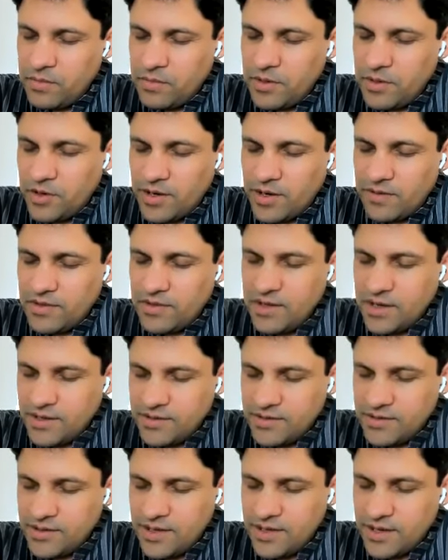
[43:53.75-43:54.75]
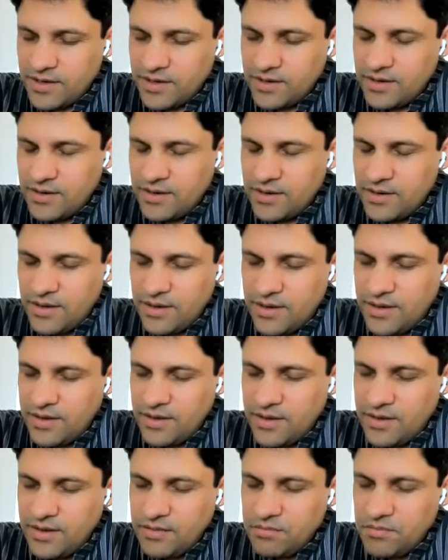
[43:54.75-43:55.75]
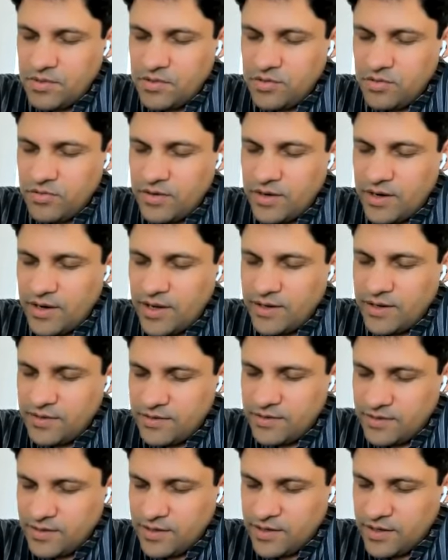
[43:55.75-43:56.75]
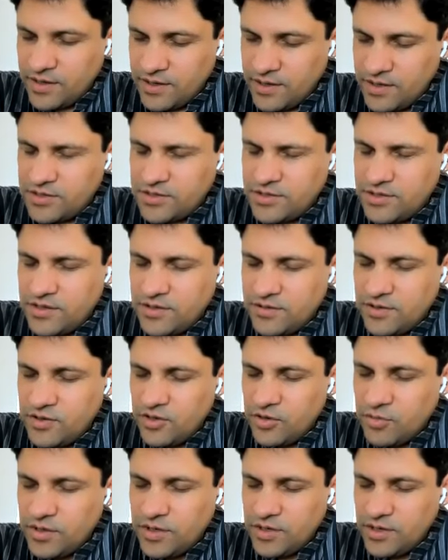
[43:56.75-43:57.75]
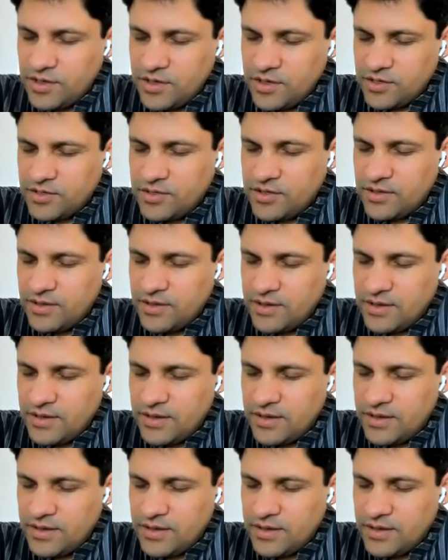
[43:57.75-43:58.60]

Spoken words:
We may not have the answer yet, but you realize it's the condition, it's the human condition.